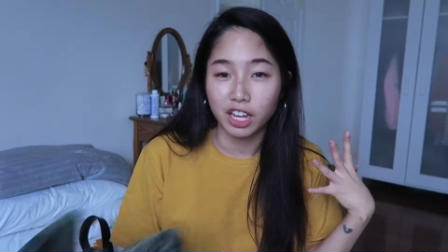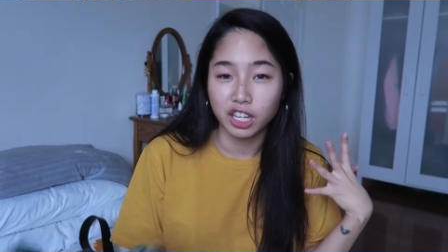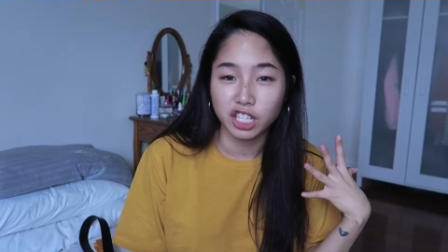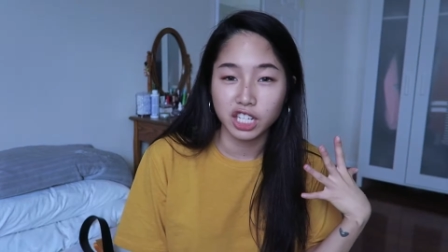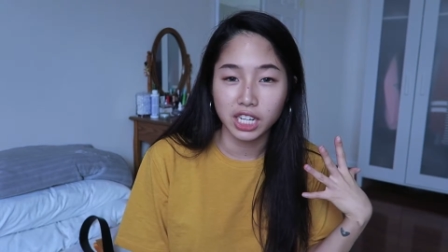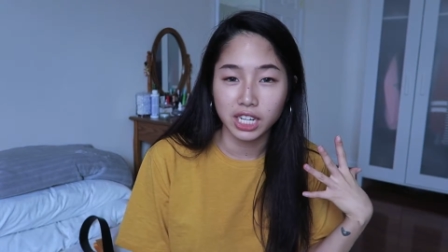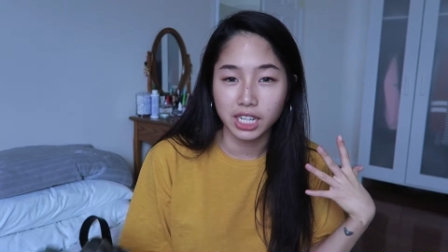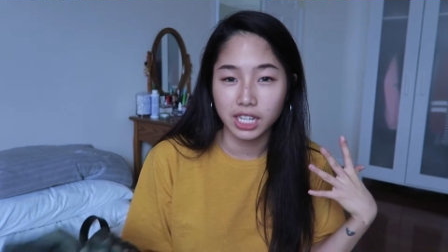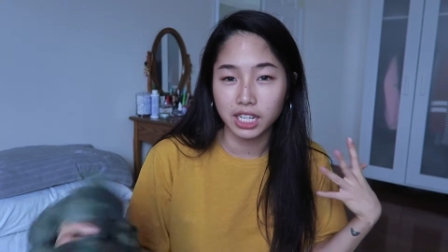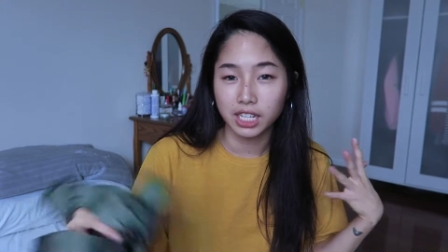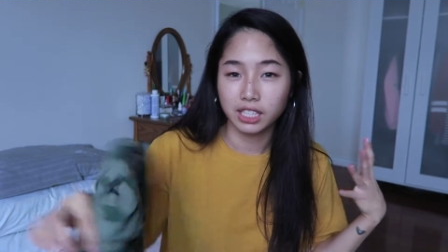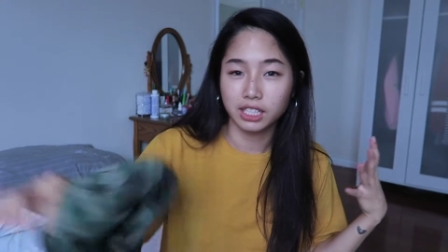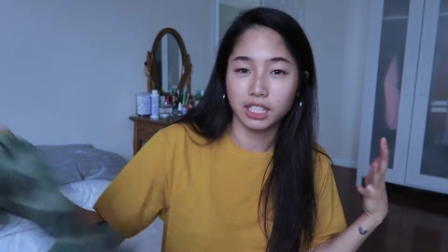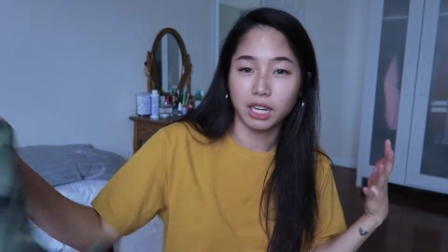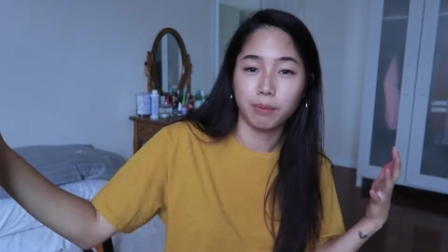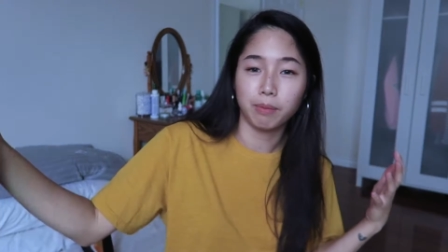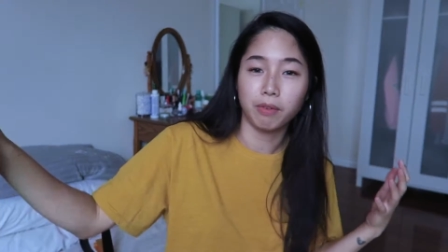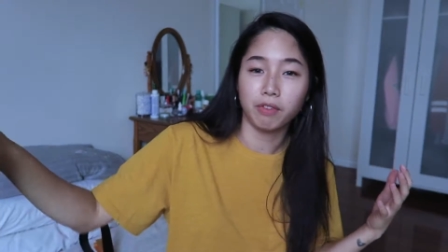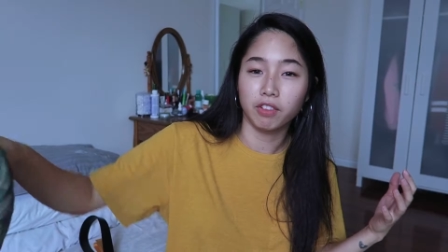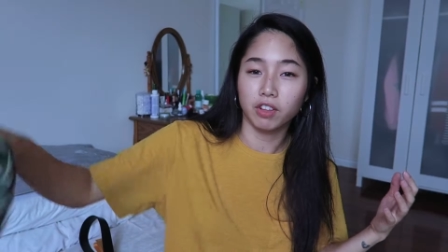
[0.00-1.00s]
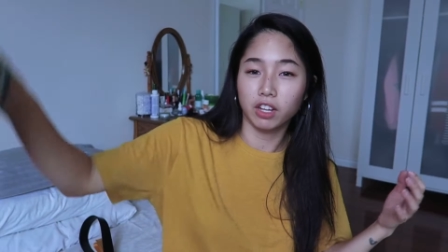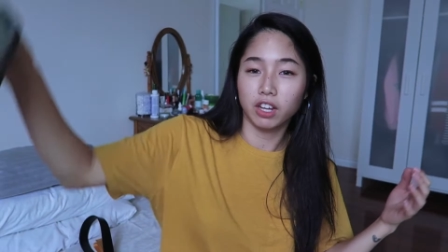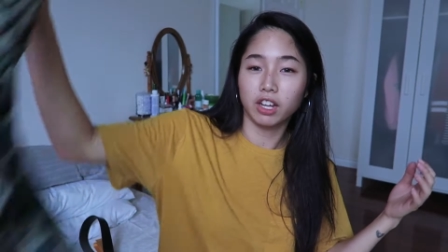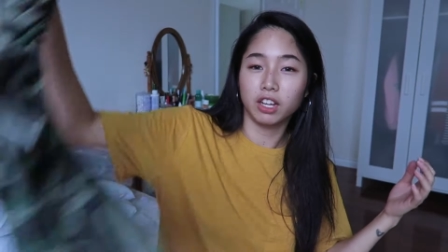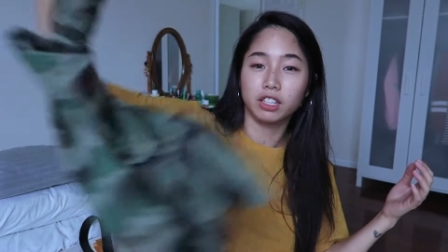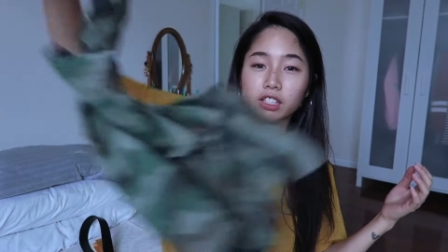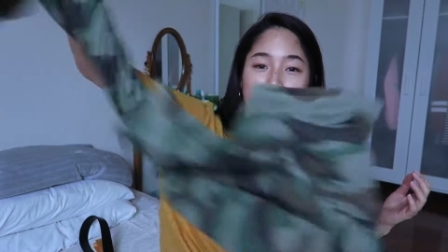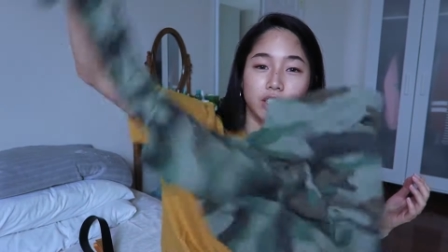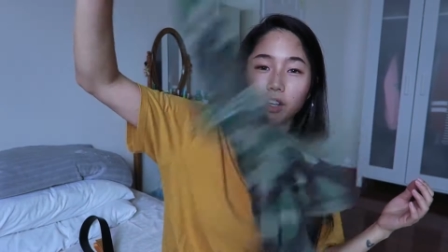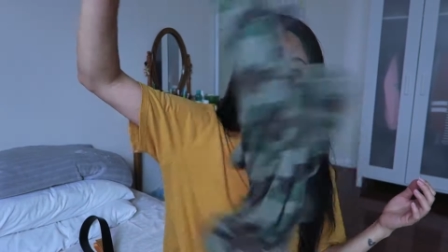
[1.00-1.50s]
edgy type of
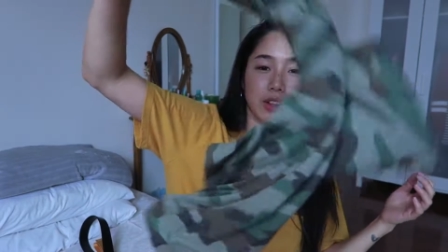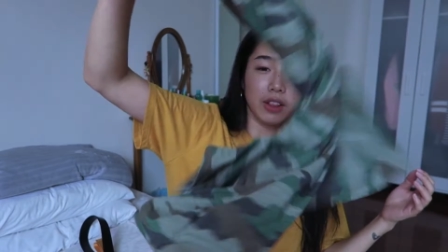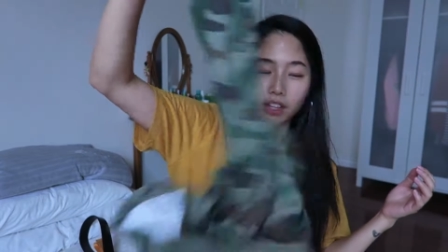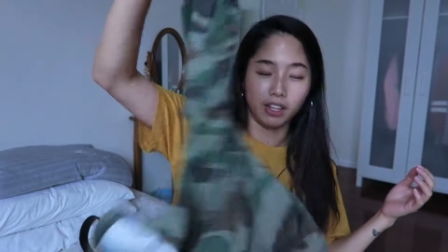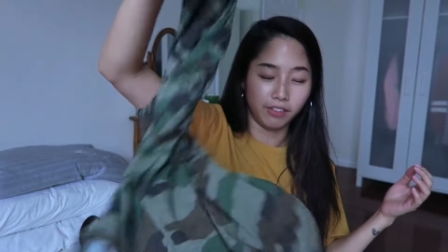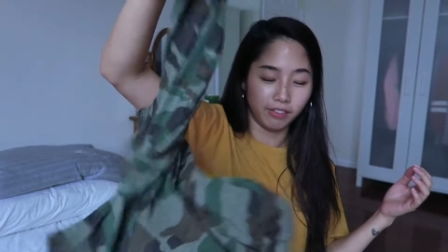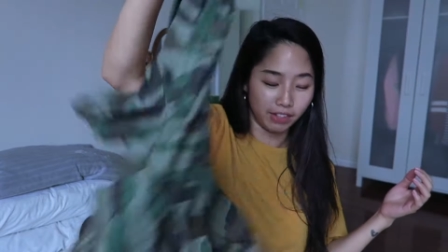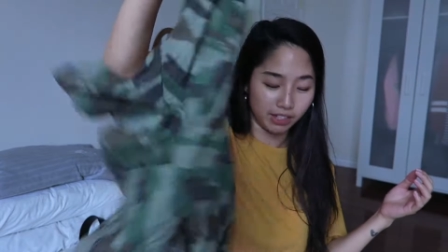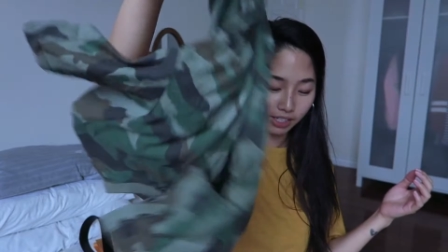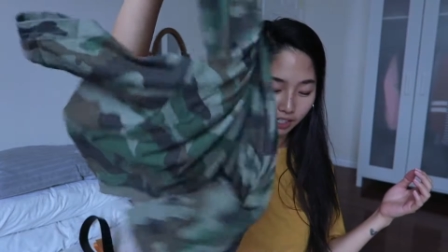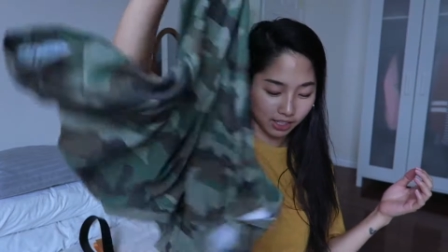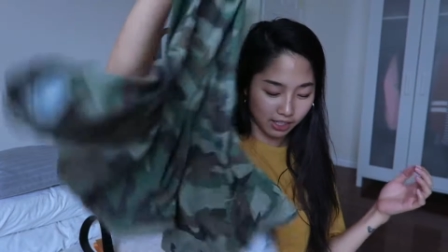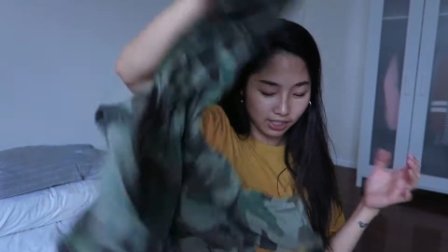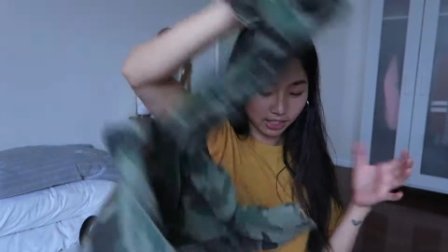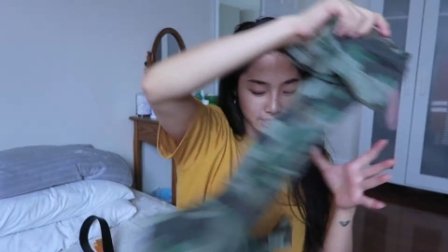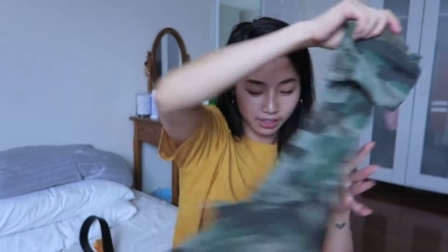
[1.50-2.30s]
look. So I love this.